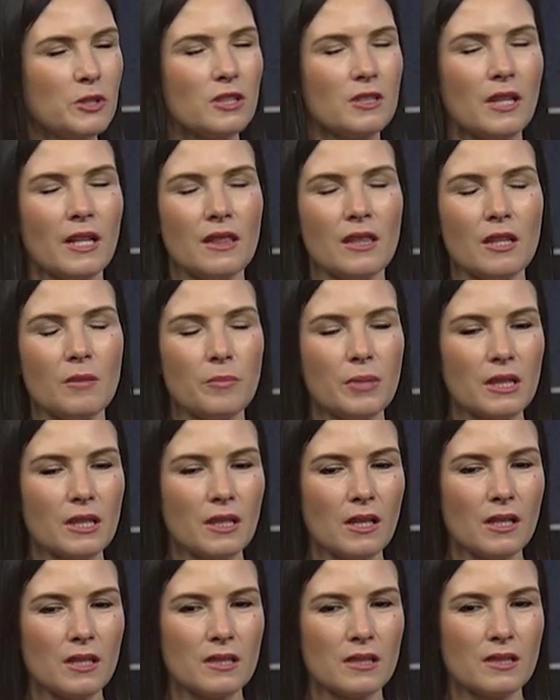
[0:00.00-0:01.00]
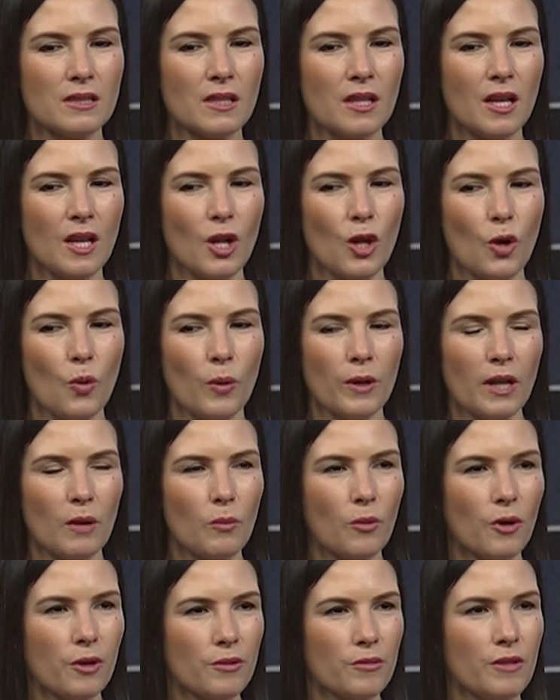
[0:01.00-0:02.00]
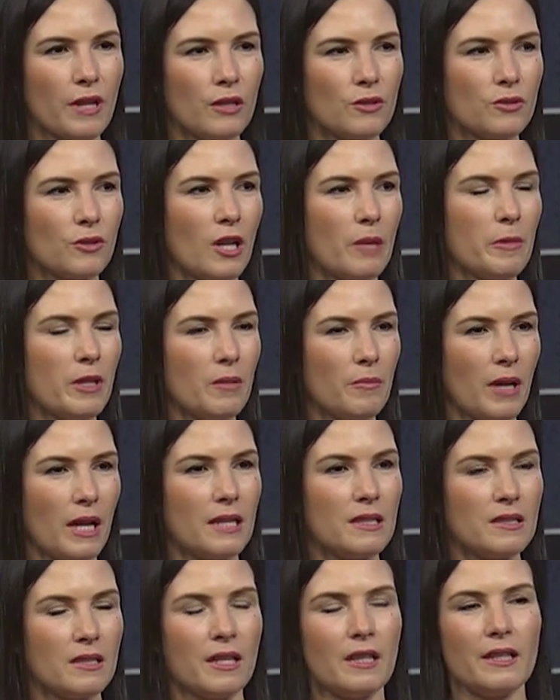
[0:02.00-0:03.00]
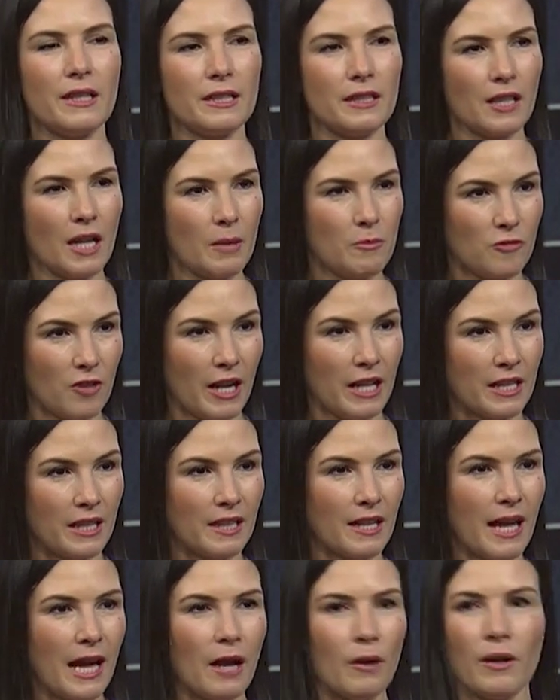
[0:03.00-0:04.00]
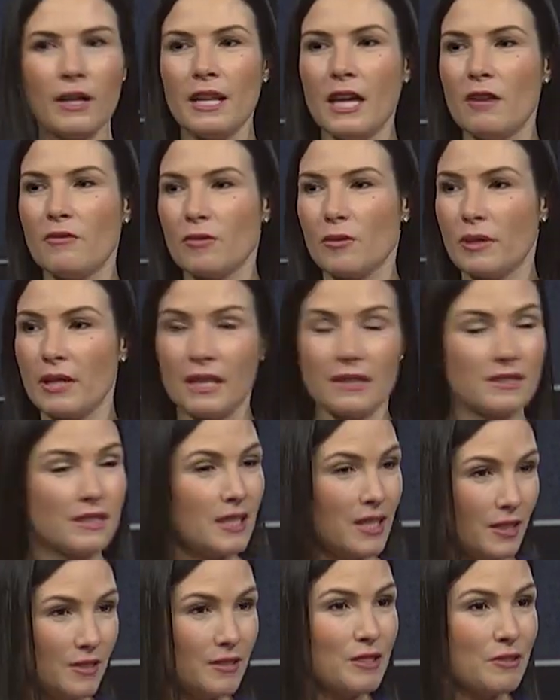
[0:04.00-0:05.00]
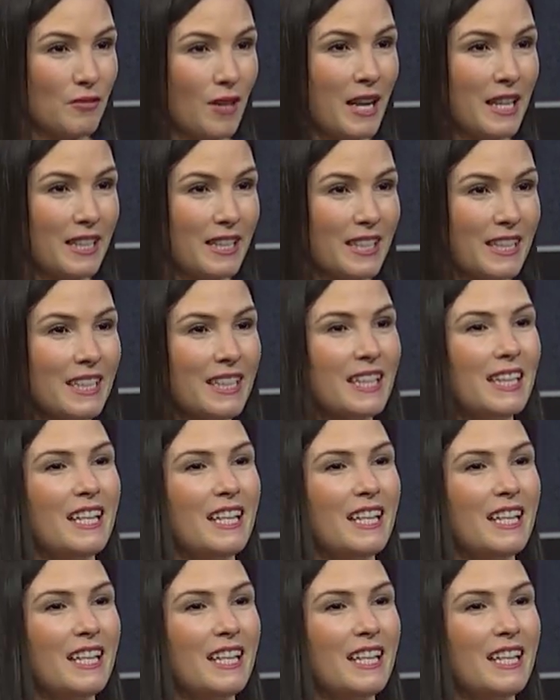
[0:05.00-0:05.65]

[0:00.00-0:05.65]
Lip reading: Yes, I think because when I walk through that door, I'm in the mindset like I'm writing now, and everyone else here is writing.